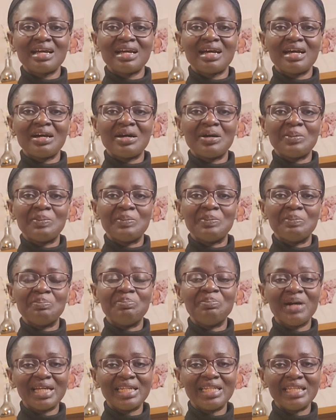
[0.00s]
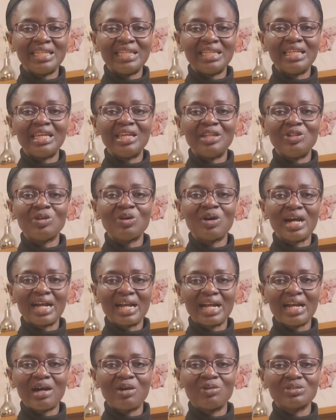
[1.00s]
money in your
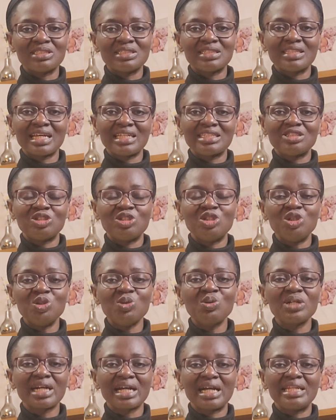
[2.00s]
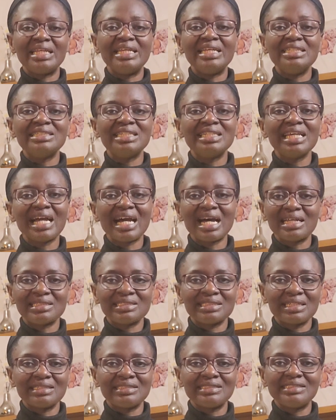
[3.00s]
accounts that you can easily
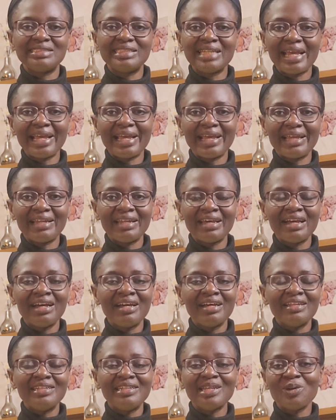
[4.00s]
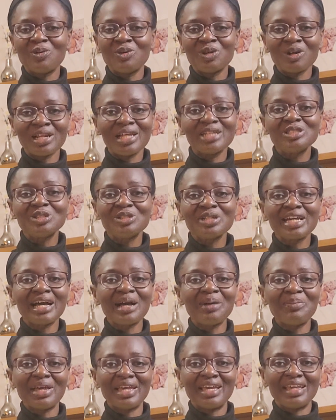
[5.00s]
access, then they will not let you
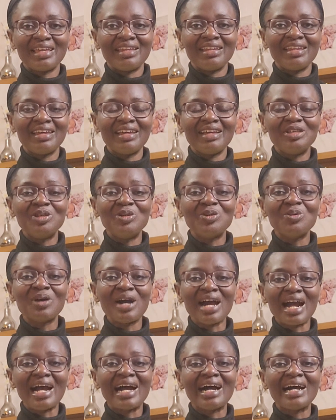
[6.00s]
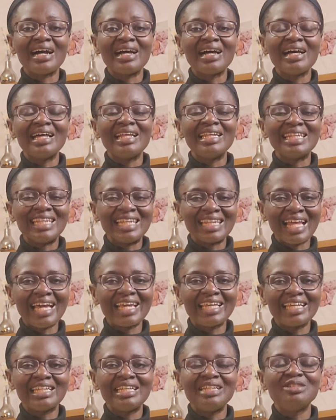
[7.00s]
come in. You are
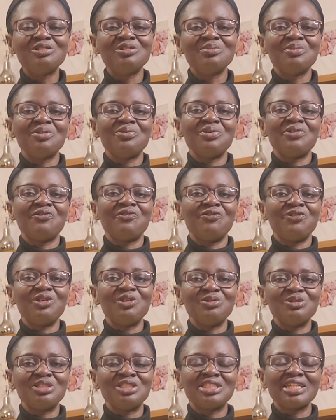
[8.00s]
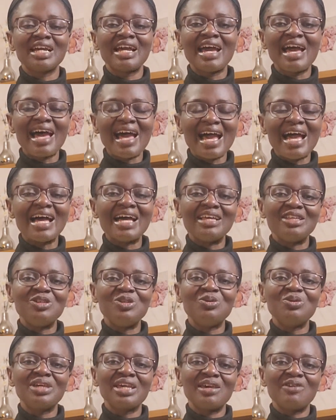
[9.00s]
likely to be refused a
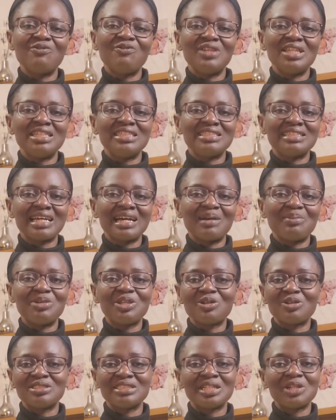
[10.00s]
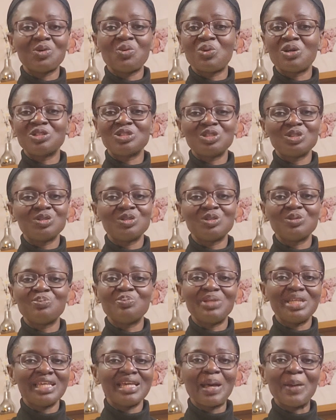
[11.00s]
UK visa because they don't want you to
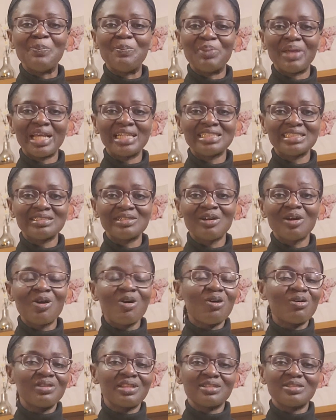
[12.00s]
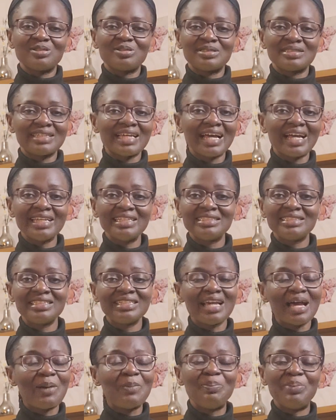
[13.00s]
be a burden on the
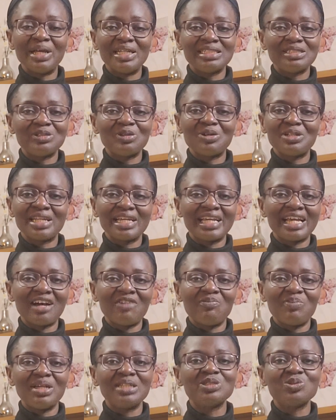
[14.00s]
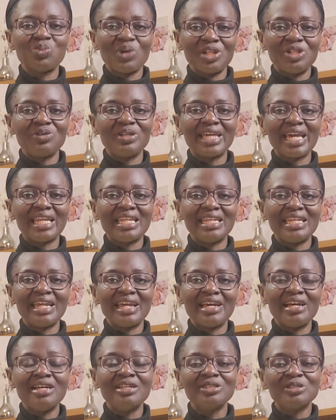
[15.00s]
society, a burden on the government when you get
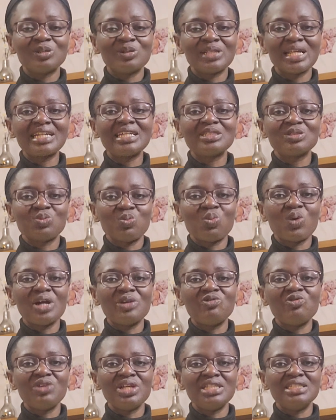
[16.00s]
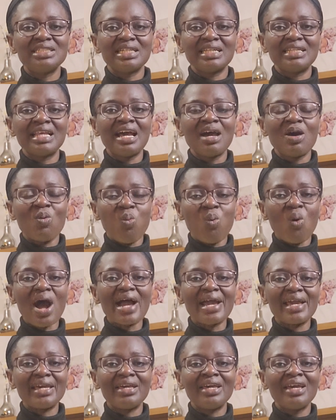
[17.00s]
here. So that is one reason
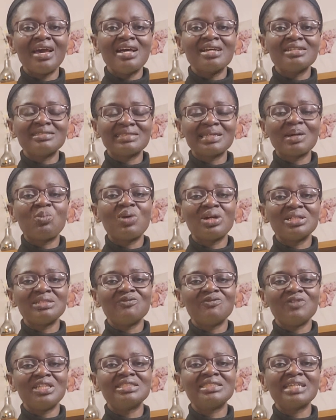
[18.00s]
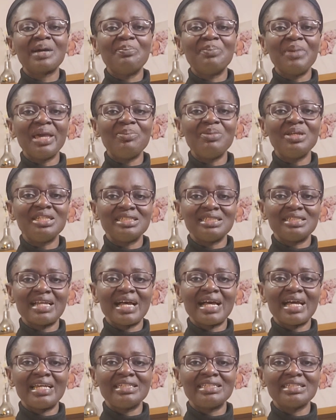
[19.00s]
why someone's visa may be
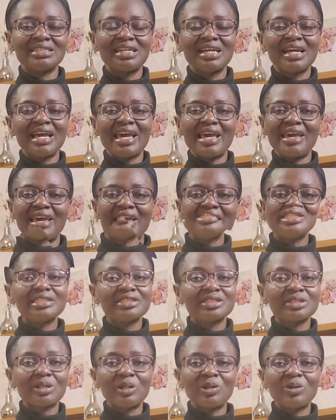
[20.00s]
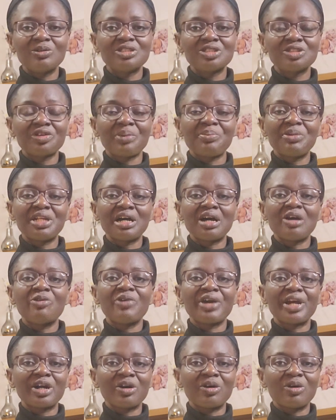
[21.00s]
denied. Undisclosed criminal
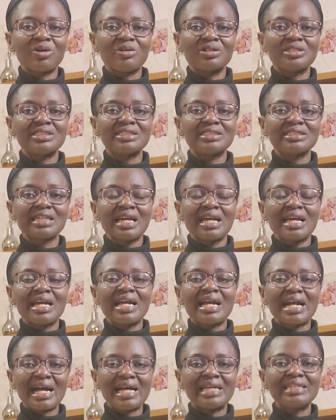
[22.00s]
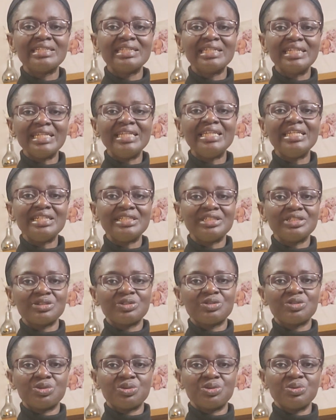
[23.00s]
records can lead
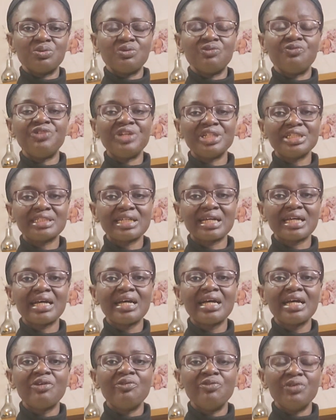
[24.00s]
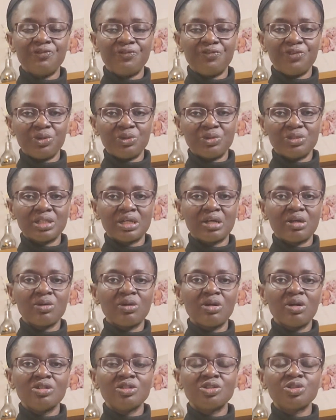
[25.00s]
to visa refusal.
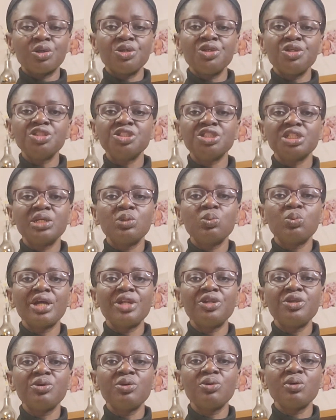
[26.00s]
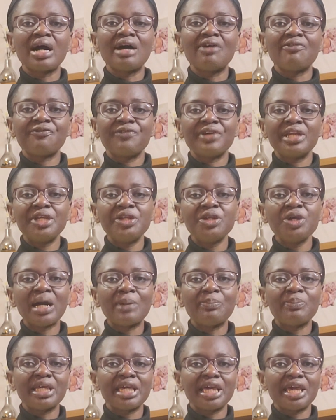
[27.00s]
So usually when you are filling your
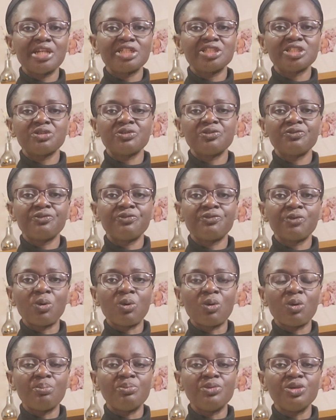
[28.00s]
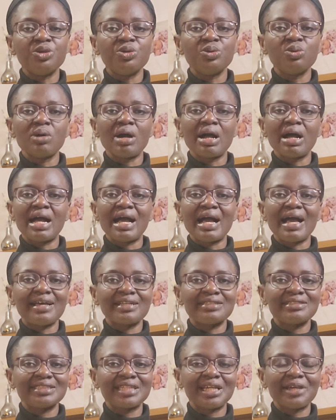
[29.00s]
application form, you are
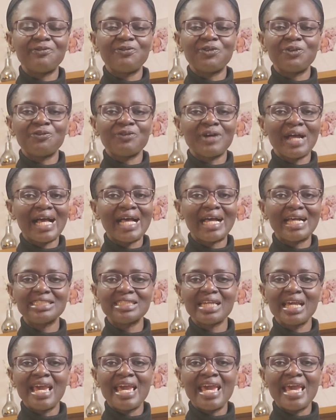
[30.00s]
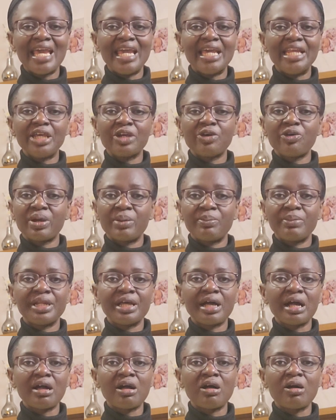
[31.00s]
asked if you've had any
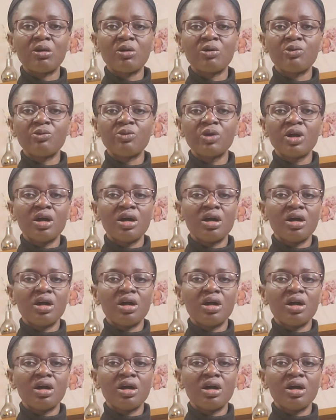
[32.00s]
criminal